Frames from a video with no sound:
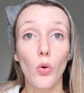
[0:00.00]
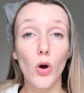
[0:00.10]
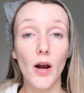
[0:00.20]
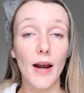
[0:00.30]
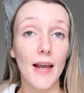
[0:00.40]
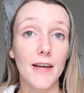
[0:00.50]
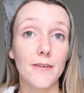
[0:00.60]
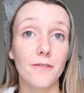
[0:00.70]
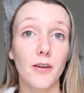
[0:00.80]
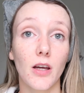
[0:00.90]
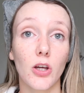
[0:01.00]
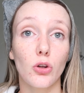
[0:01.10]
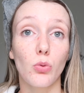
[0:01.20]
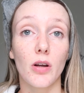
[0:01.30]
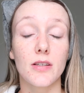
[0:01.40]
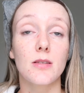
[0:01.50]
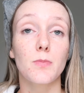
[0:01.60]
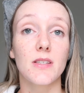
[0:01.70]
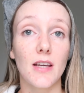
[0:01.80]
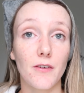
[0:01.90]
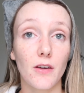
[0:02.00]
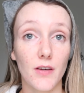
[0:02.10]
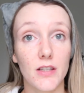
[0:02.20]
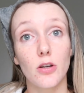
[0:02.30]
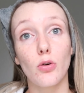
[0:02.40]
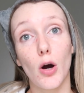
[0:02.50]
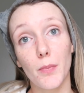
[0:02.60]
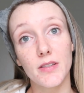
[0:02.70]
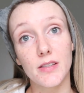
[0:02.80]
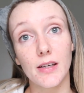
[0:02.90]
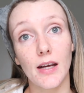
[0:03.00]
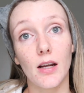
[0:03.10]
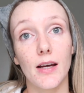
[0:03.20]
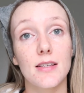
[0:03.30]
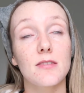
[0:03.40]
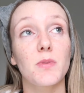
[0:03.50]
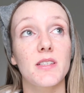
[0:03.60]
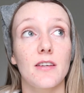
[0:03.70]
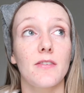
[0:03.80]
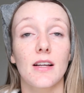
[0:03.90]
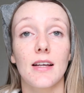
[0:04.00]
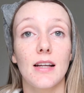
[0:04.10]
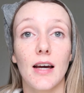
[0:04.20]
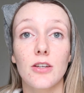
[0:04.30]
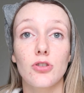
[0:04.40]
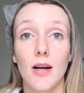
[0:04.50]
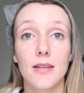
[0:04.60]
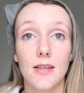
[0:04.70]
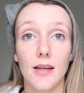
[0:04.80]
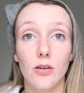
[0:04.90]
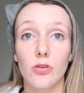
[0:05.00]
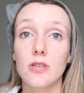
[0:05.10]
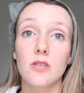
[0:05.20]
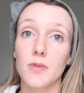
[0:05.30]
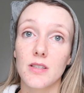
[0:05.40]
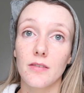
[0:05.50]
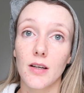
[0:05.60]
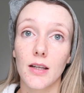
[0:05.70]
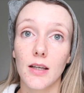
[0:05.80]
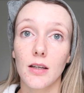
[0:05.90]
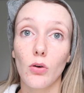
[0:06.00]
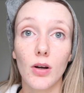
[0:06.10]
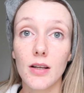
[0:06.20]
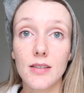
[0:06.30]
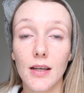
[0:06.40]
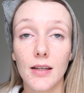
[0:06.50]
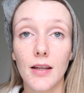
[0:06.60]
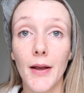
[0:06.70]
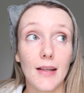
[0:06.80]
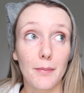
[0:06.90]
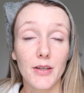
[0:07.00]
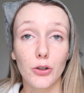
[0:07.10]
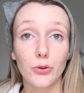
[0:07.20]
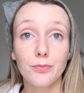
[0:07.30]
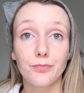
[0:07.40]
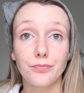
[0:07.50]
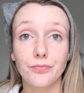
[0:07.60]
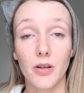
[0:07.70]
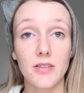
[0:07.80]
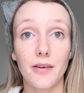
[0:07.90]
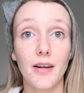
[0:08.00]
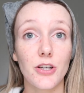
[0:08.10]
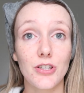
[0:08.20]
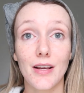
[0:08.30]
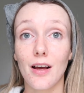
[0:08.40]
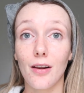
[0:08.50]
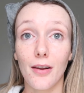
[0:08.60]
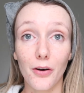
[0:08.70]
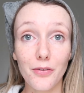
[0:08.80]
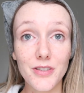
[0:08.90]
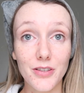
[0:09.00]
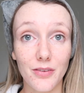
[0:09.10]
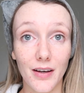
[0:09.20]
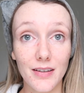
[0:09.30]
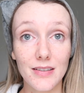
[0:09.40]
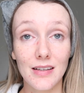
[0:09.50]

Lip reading: Or if you want a specific video up on skincare, like specifically like dry skin or specifically oily skin, let me know. because I would actually love to do that.